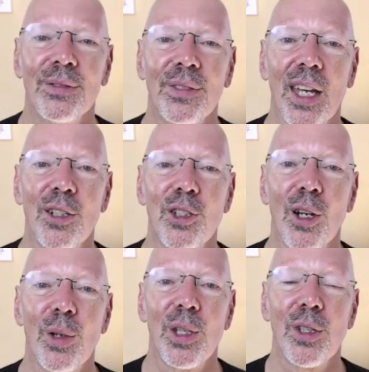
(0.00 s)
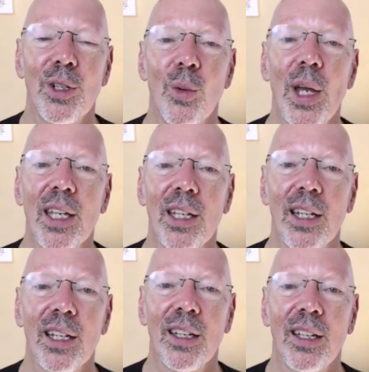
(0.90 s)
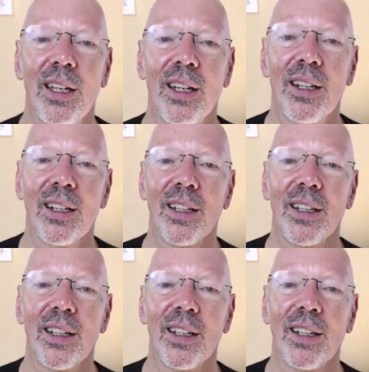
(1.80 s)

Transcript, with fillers: Kensho is an awakening, yeah.